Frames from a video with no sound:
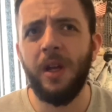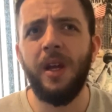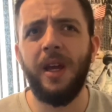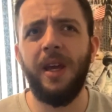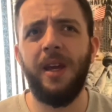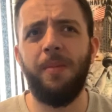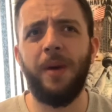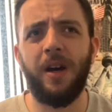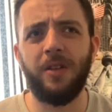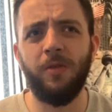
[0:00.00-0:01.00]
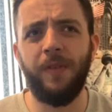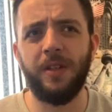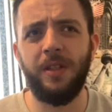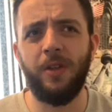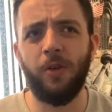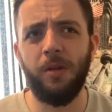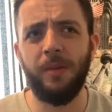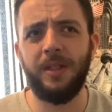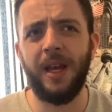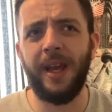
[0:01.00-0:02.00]
But Arsenal versus Tottenham is
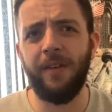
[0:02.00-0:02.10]
the highly